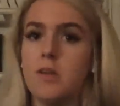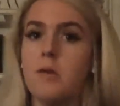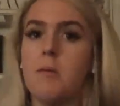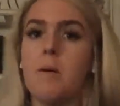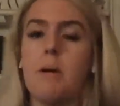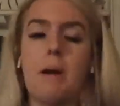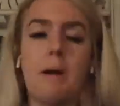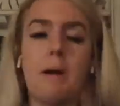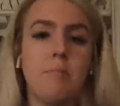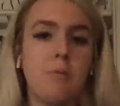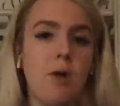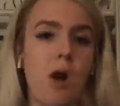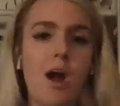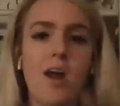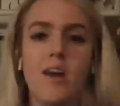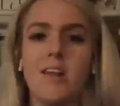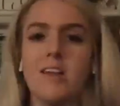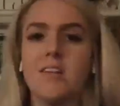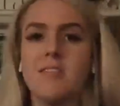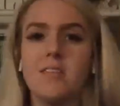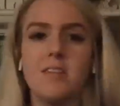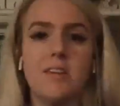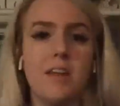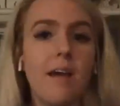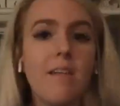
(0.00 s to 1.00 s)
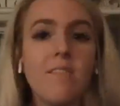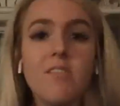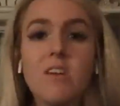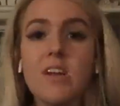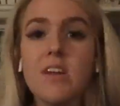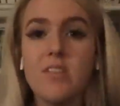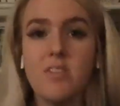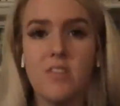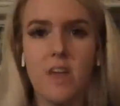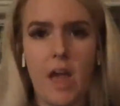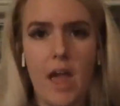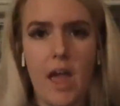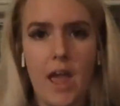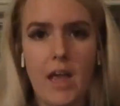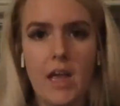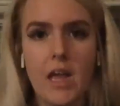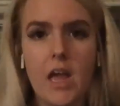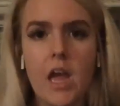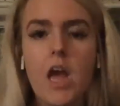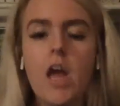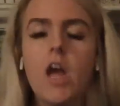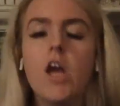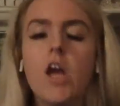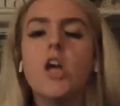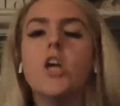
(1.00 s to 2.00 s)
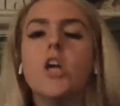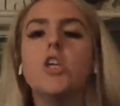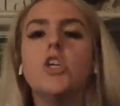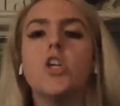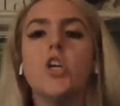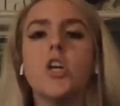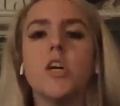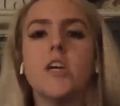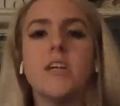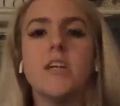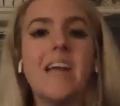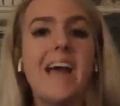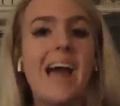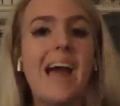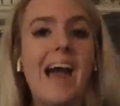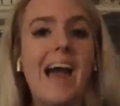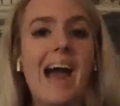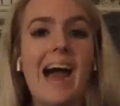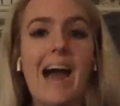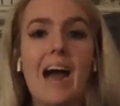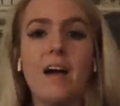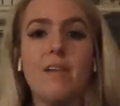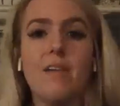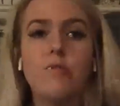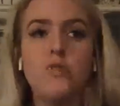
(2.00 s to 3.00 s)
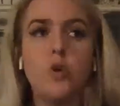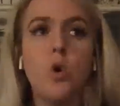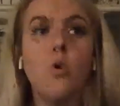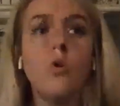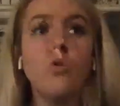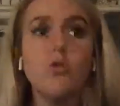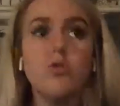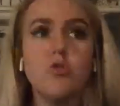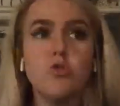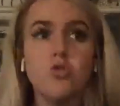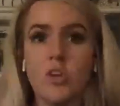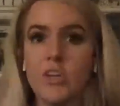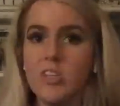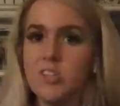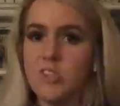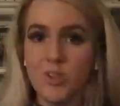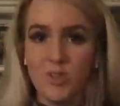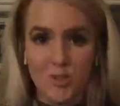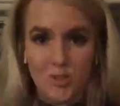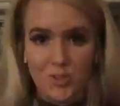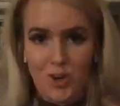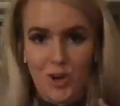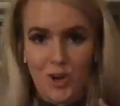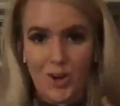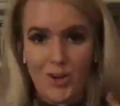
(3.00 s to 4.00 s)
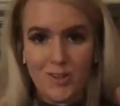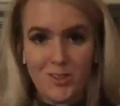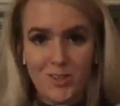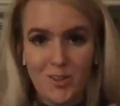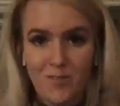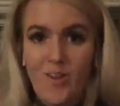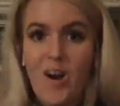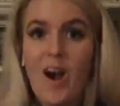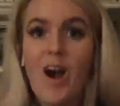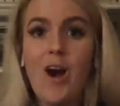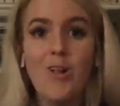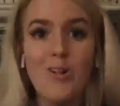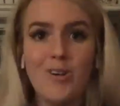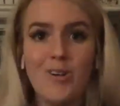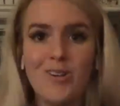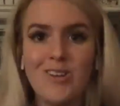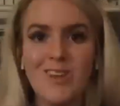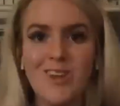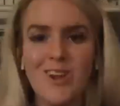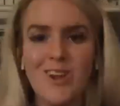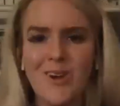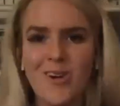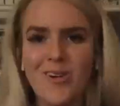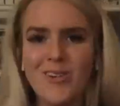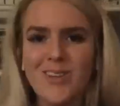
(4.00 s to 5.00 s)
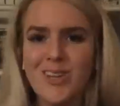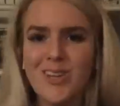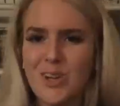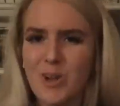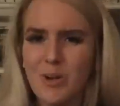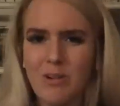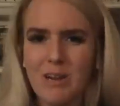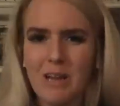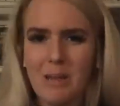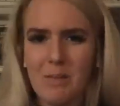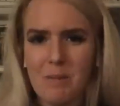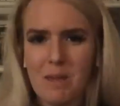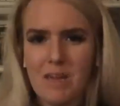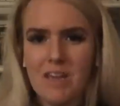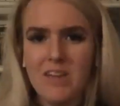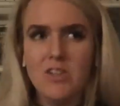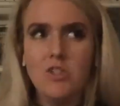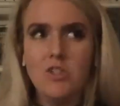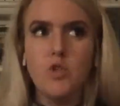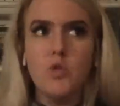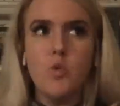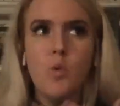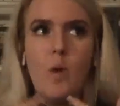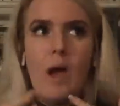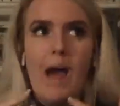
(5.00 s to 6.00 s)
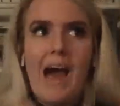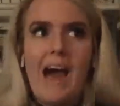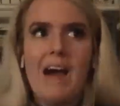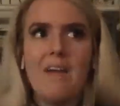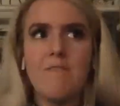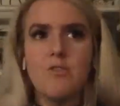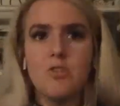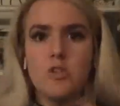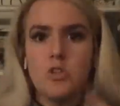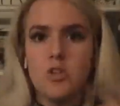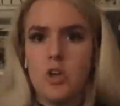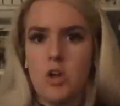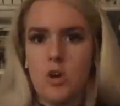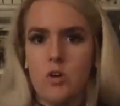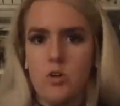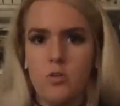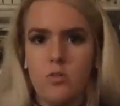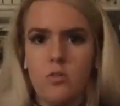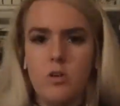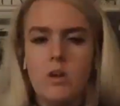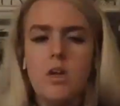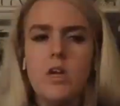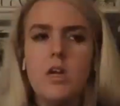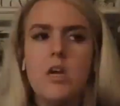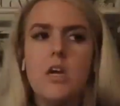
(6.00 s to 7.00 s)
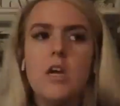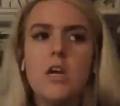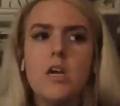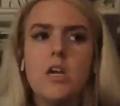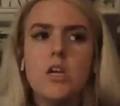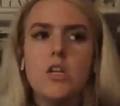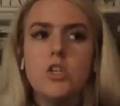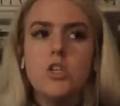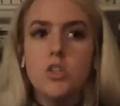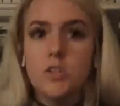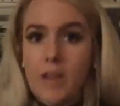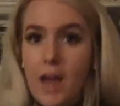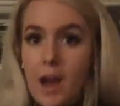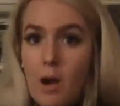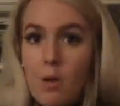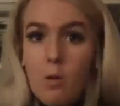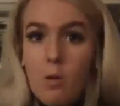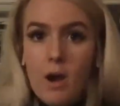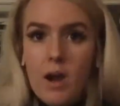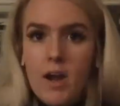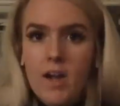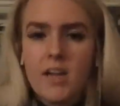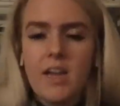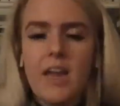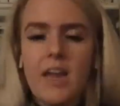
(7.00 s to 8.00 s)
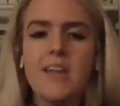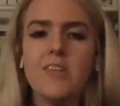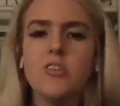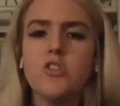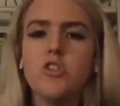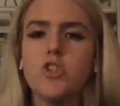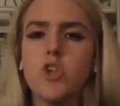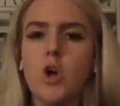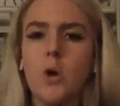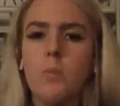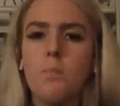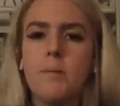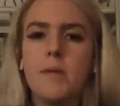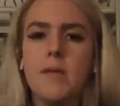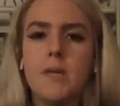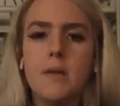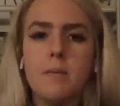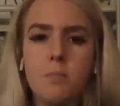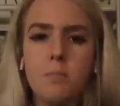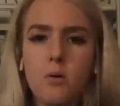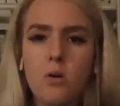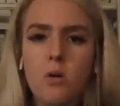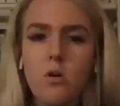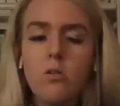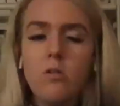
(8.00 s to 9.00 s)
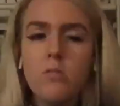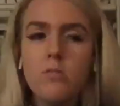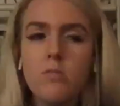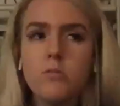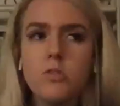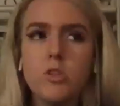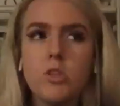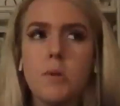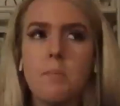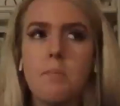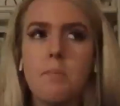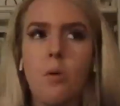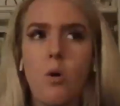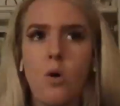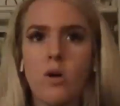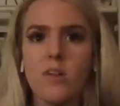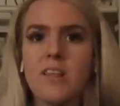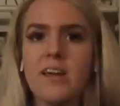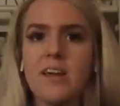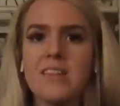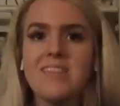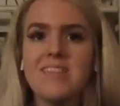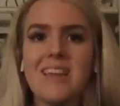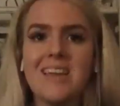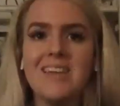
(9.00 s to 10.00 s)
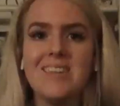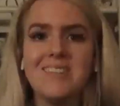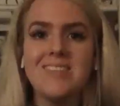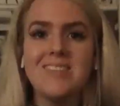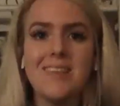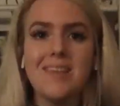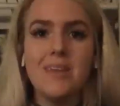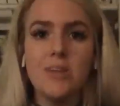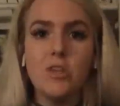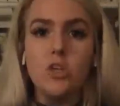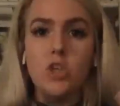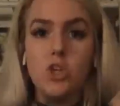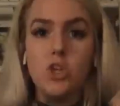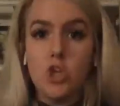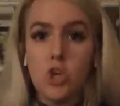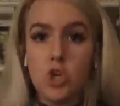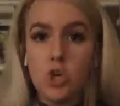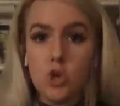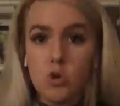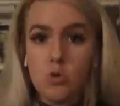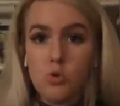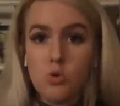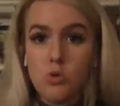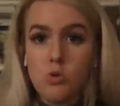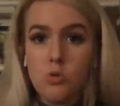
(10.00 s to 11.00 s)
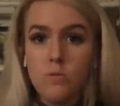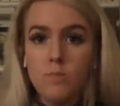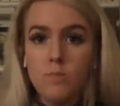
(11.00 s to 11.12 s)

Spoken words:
about products and everything, you're going to have total strangers start to follow you. You know what I mean? Because you have to grow your network. And so people, the more that they see you